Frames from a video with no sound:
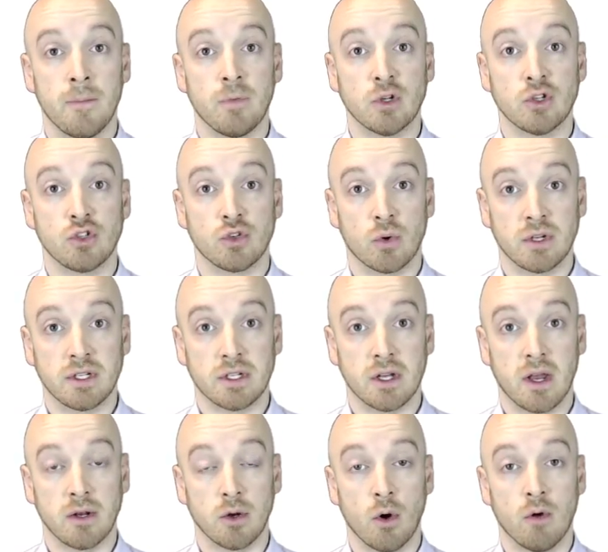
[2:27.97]
the short
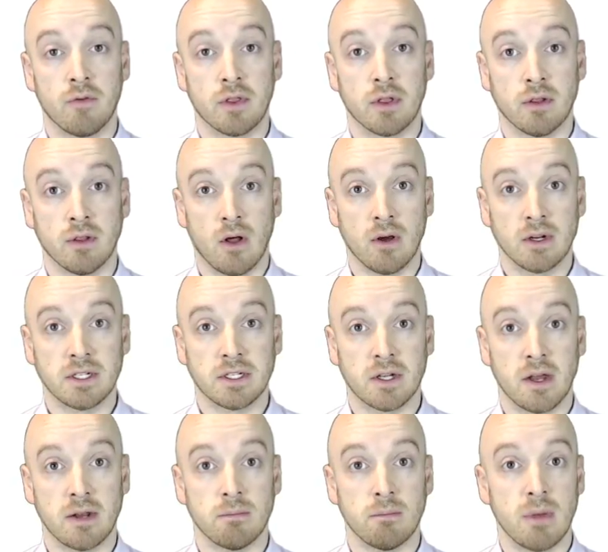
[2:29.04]
side over the long
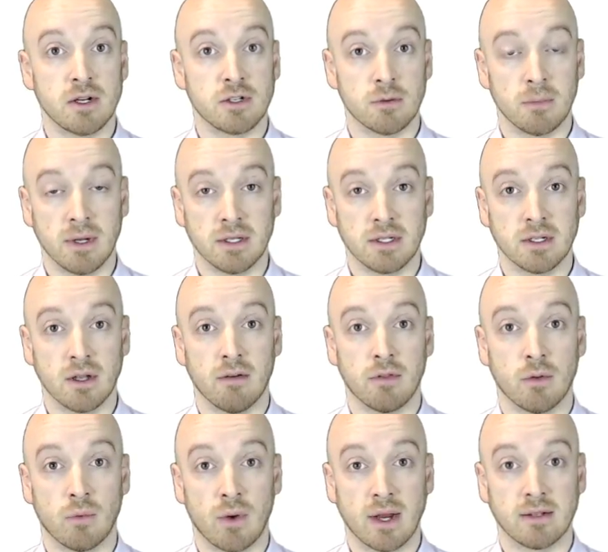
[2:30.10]
side measurements of
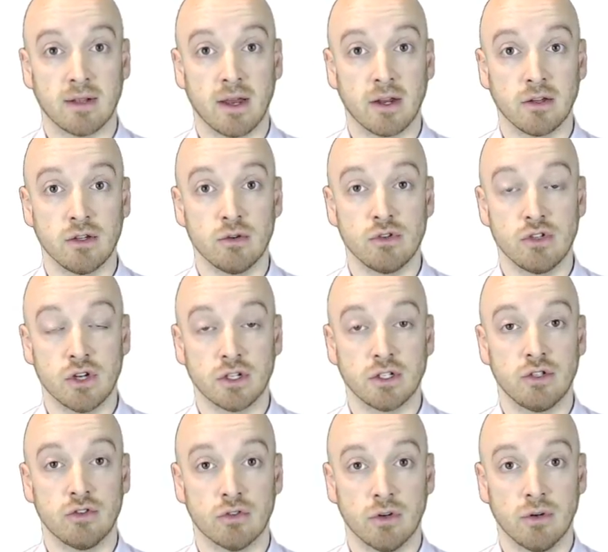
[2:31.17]
the rectangle you
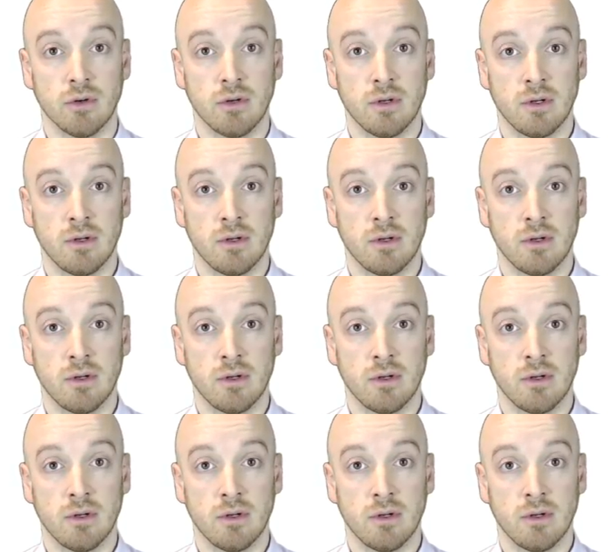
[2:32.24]
just drew.